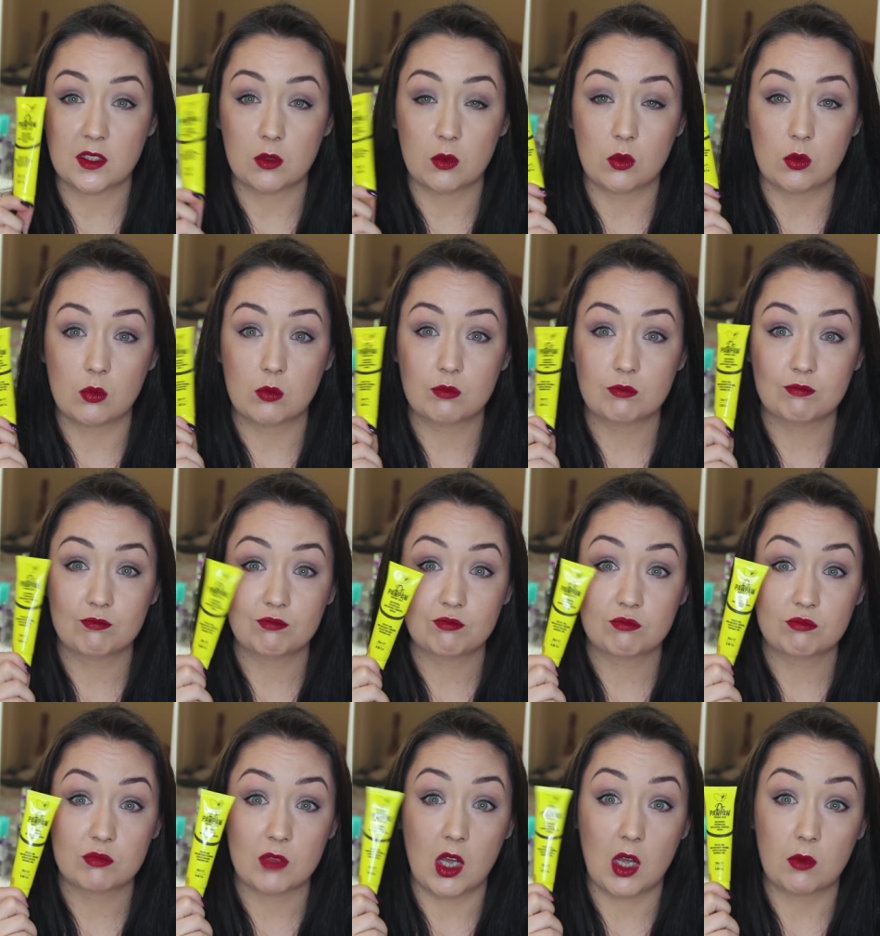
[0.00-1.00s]
So
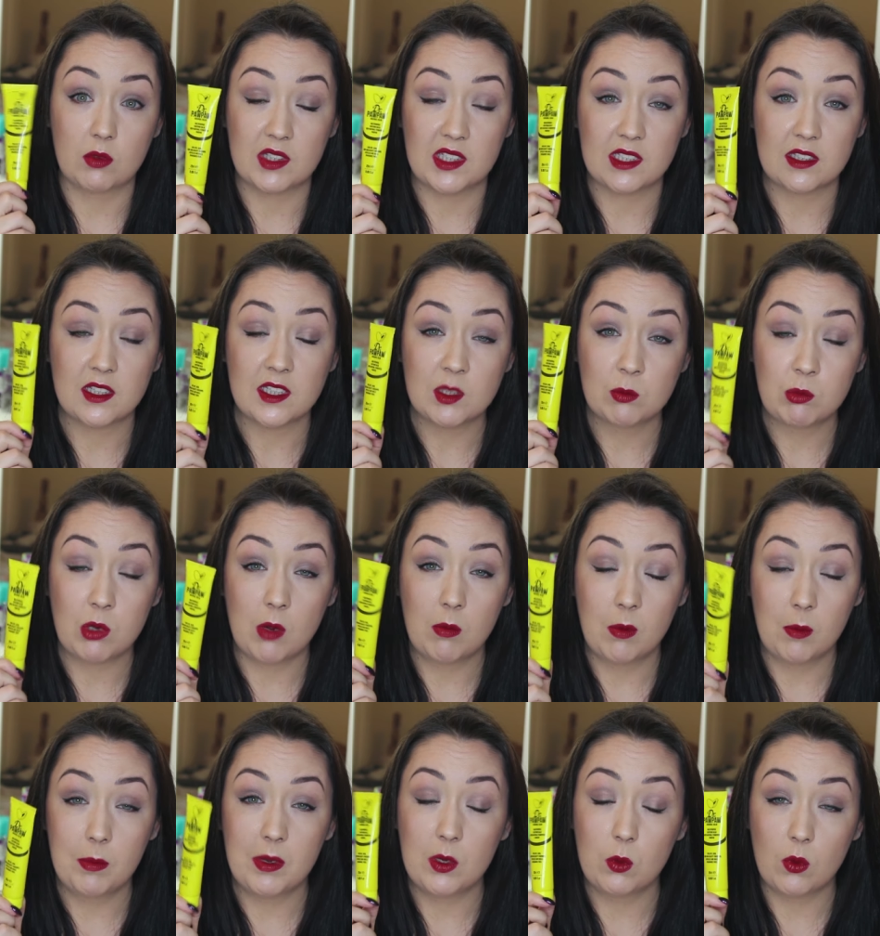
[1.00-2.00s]
I would say that's
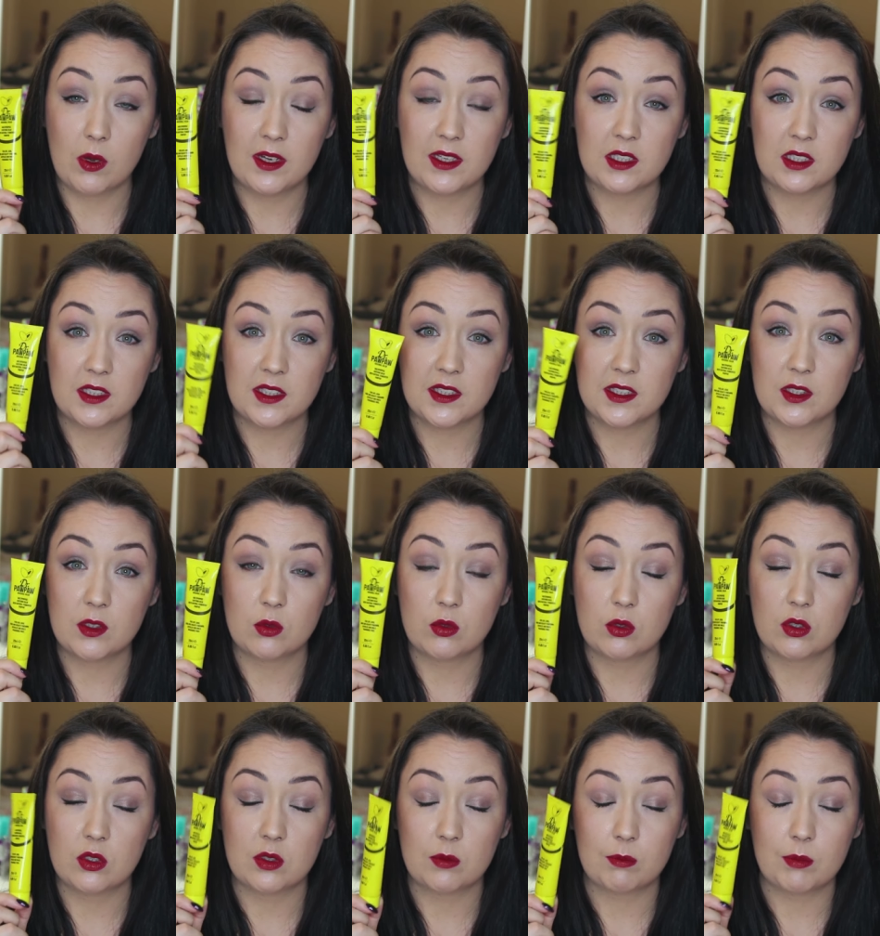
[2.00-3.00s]
probably why this is so
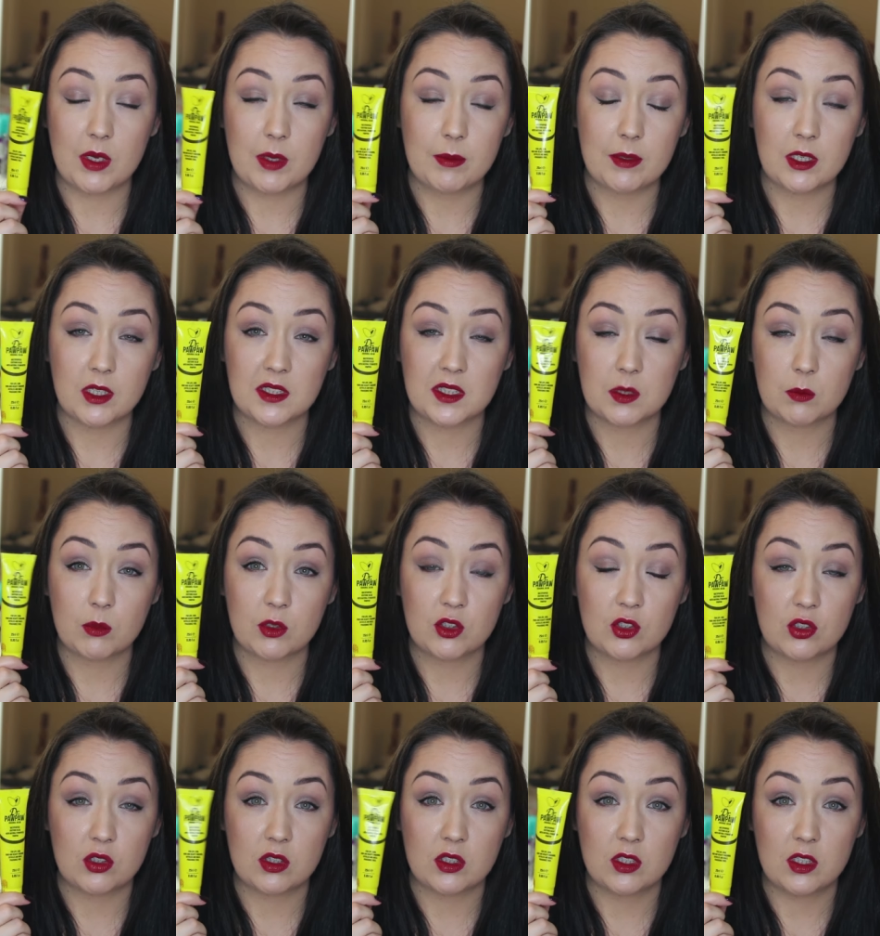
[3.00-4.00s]
good, and maybe not so
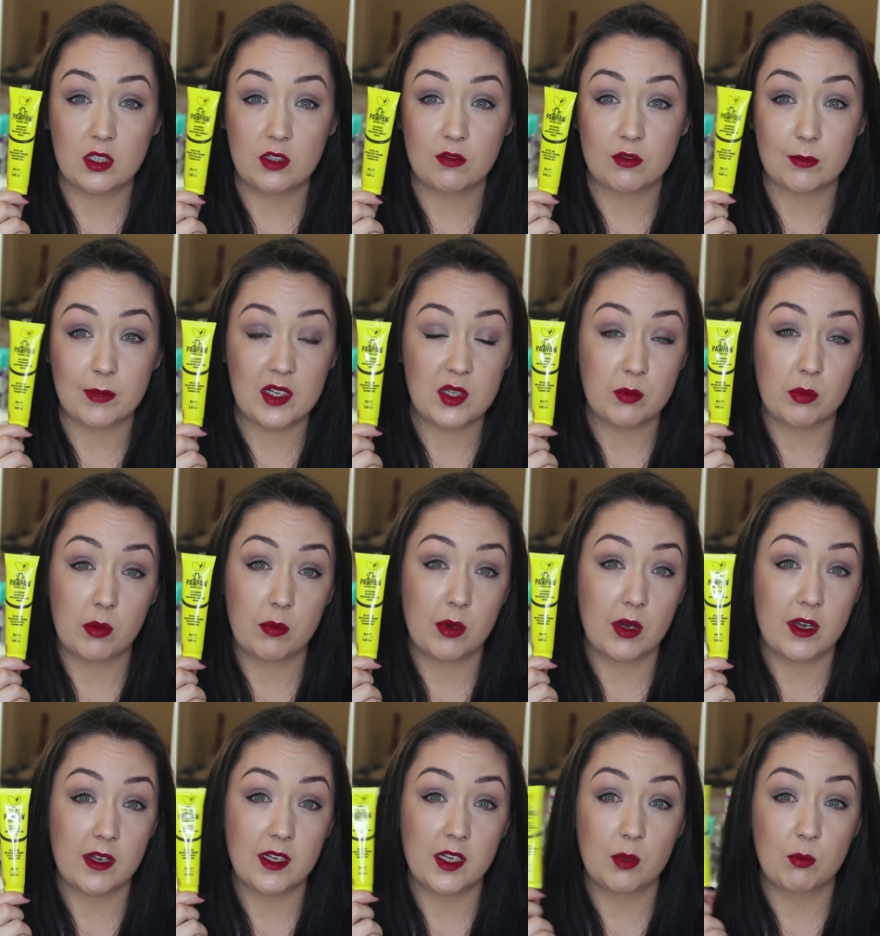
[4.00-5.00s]
much the fermented
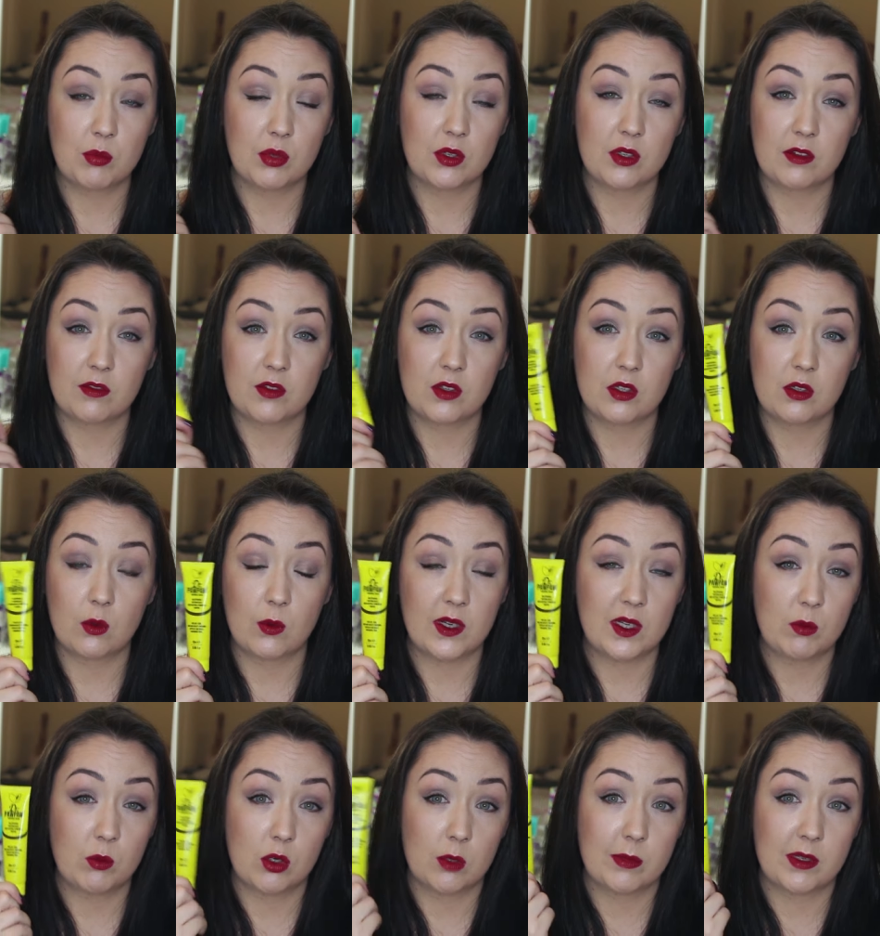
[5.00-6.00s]
papaya, but if you know
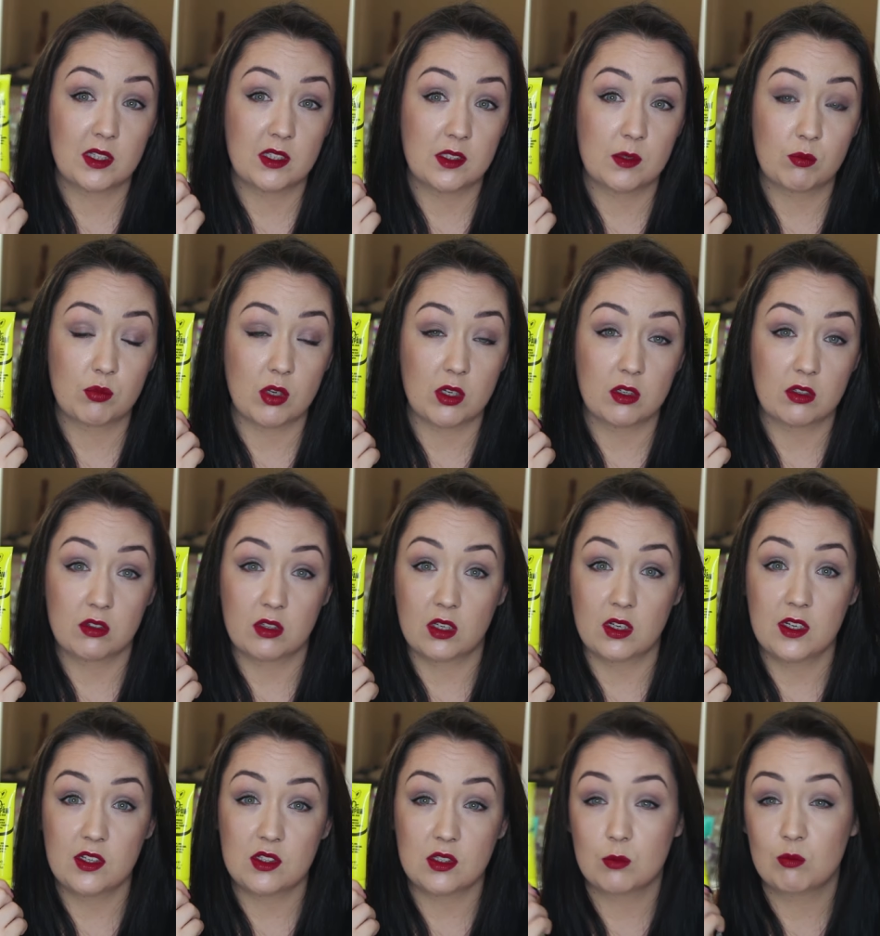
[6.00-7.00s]
any more about this product
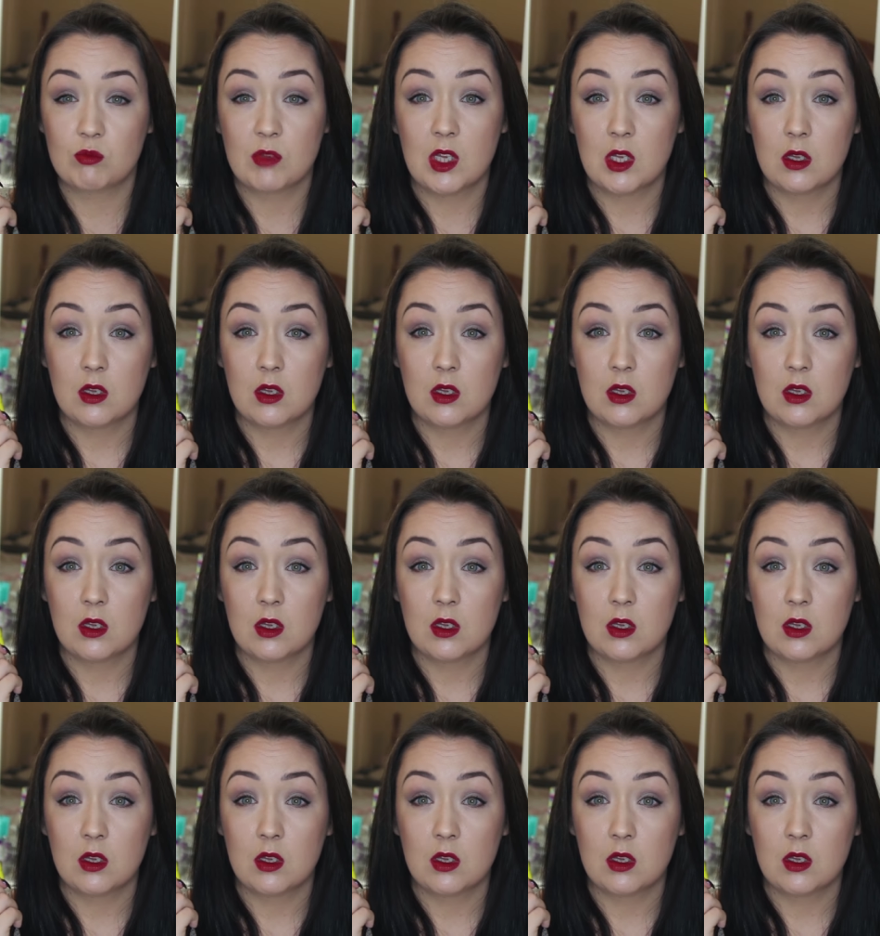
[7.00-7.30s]
than I do,